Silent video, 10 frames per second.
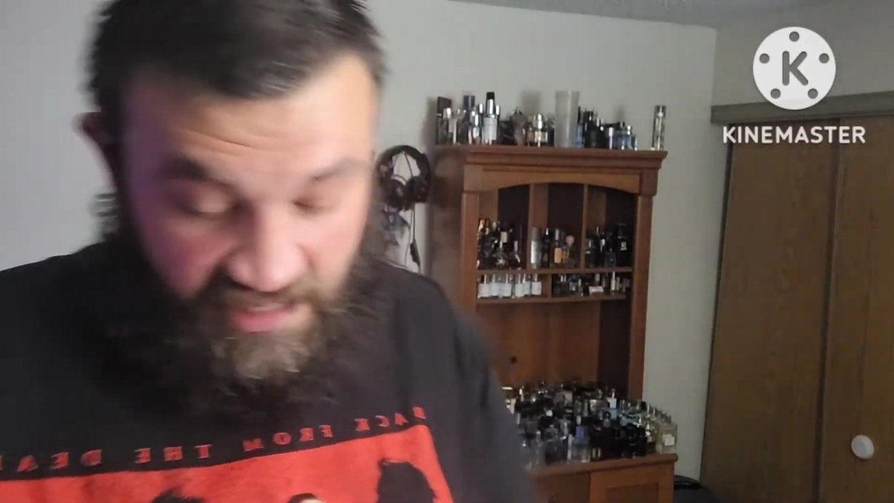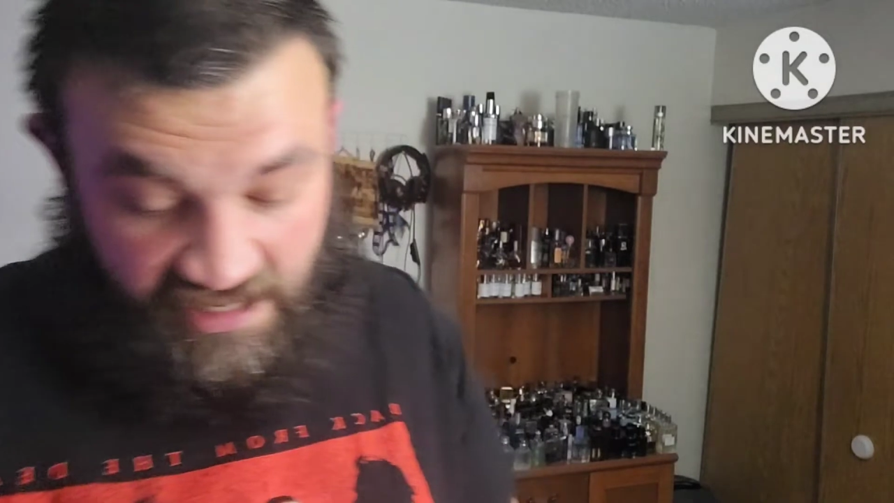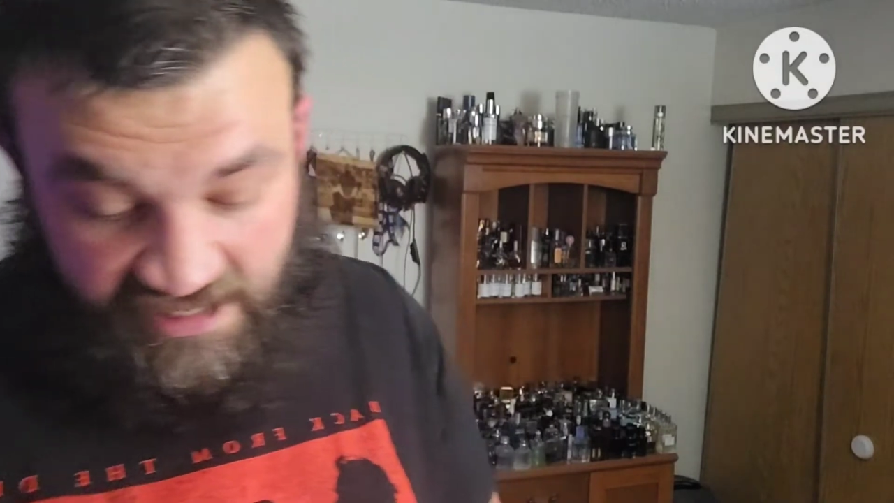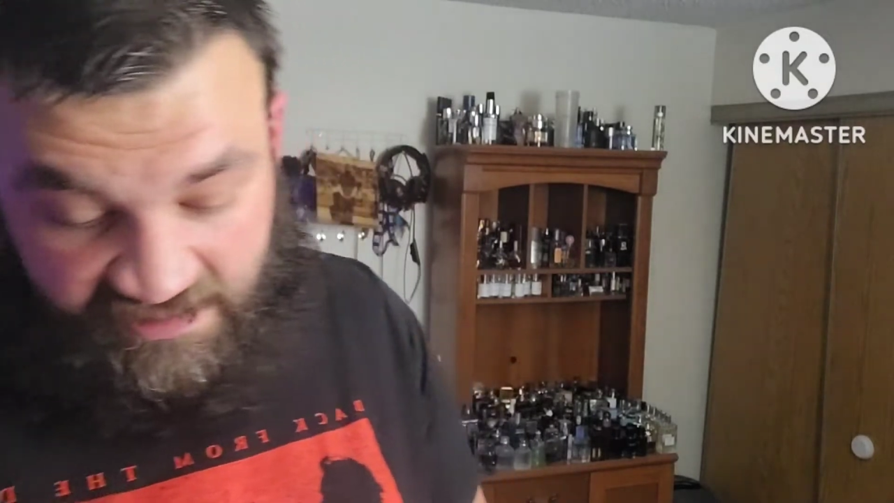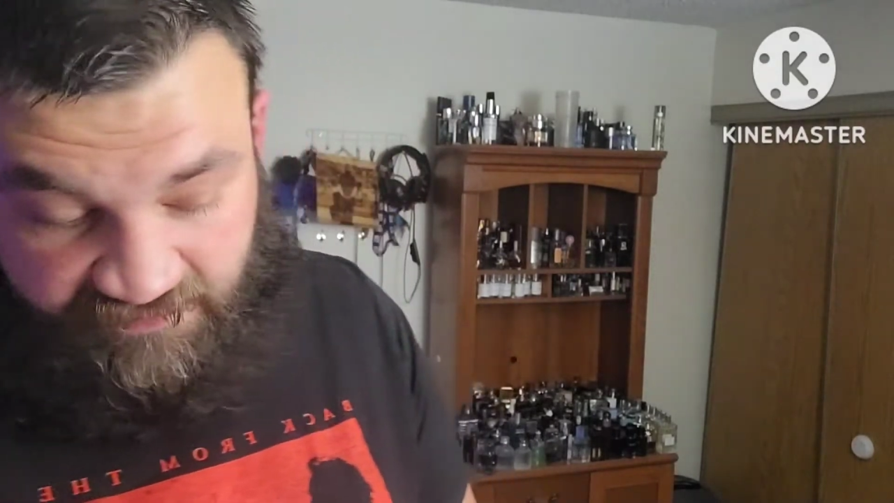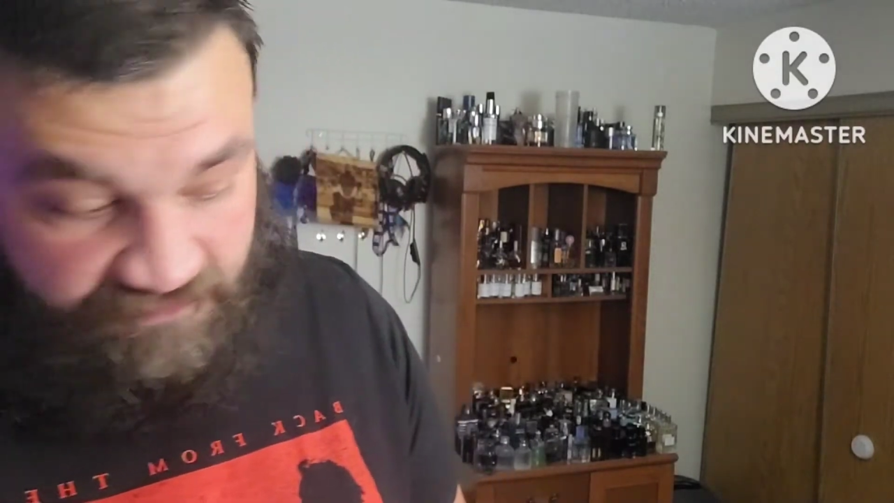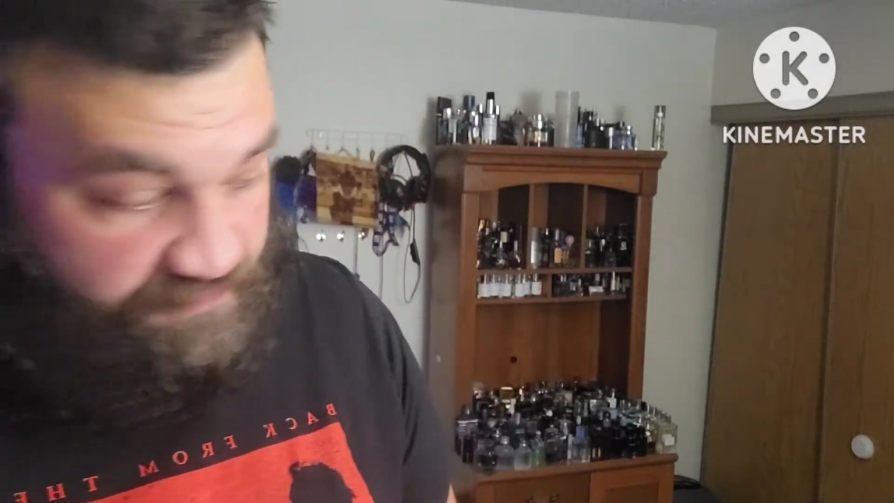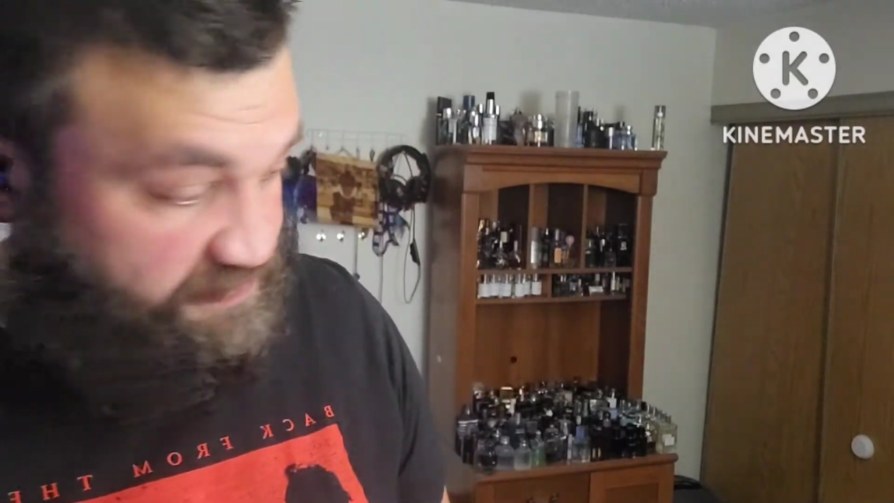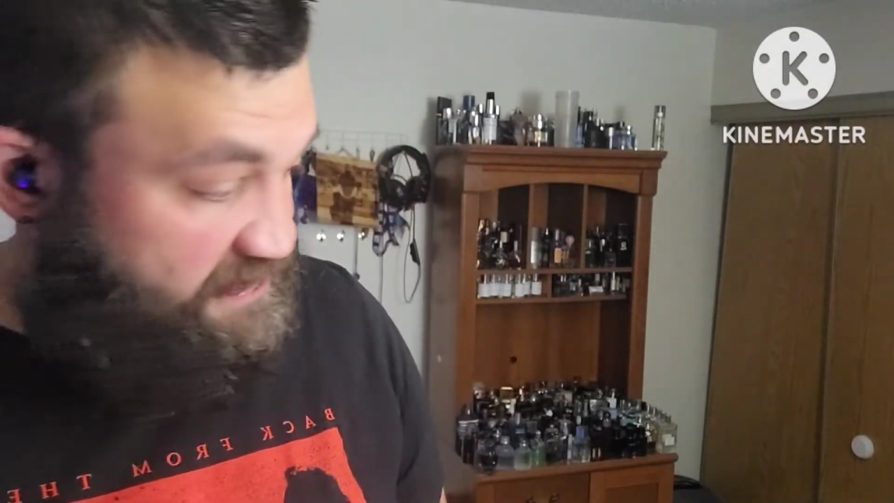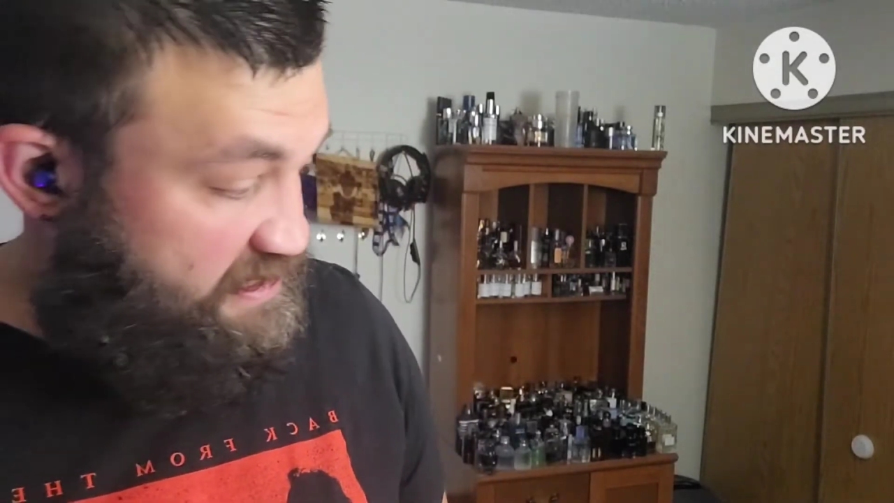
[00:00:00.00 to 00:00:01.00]
I am
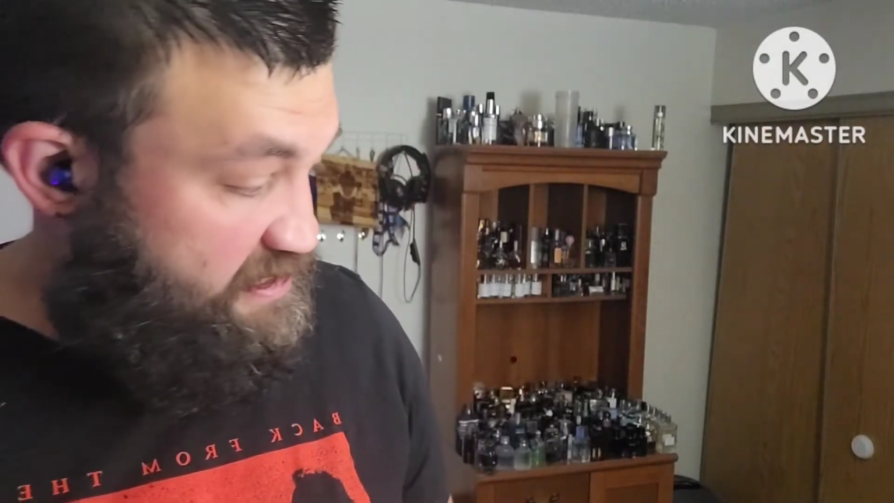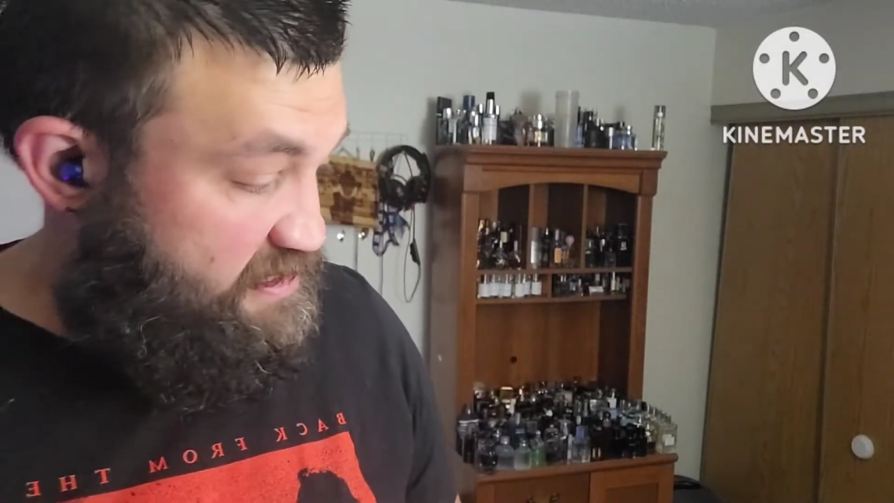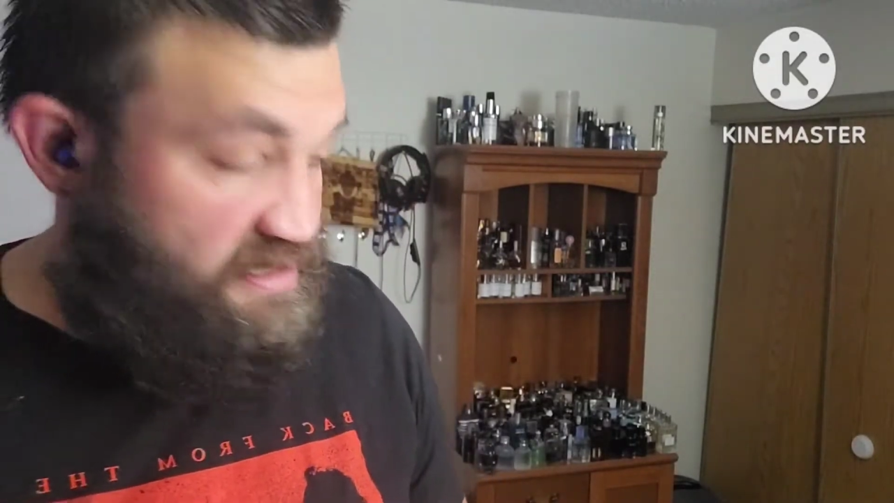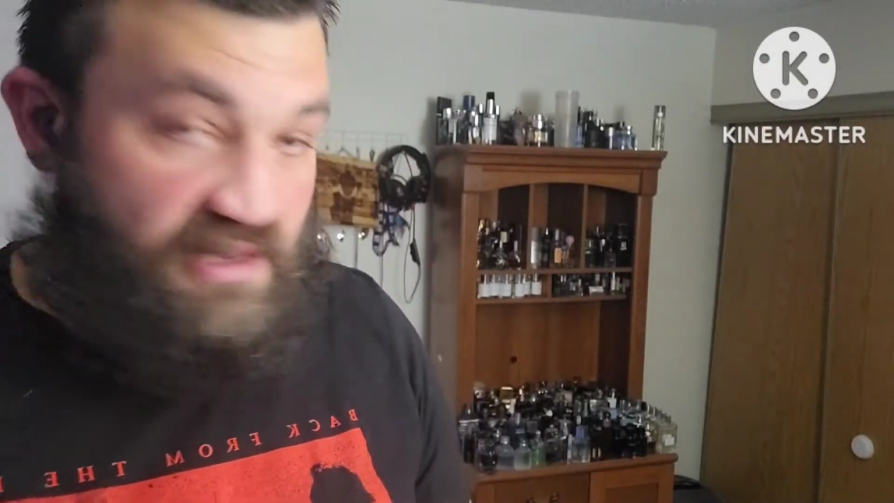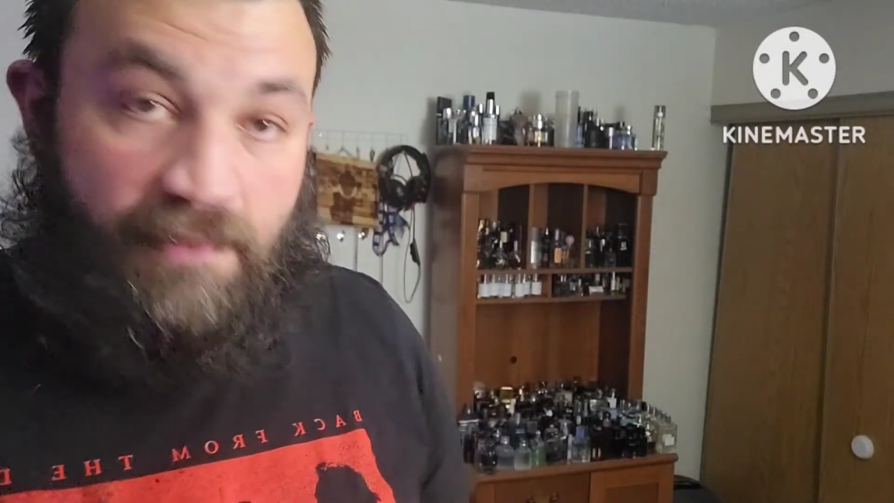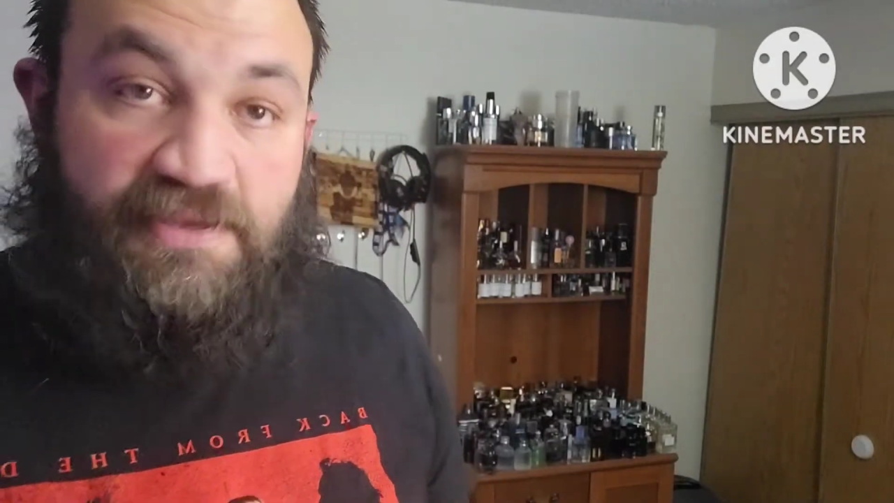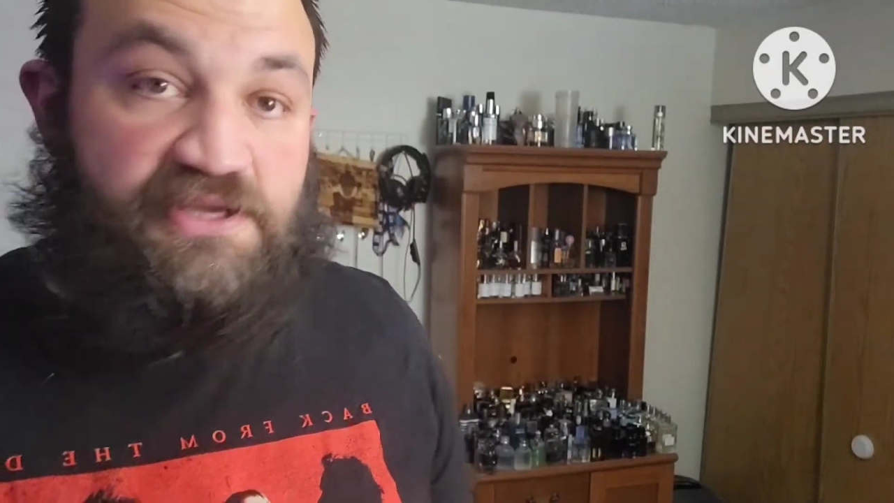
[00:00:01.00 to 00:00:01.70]
a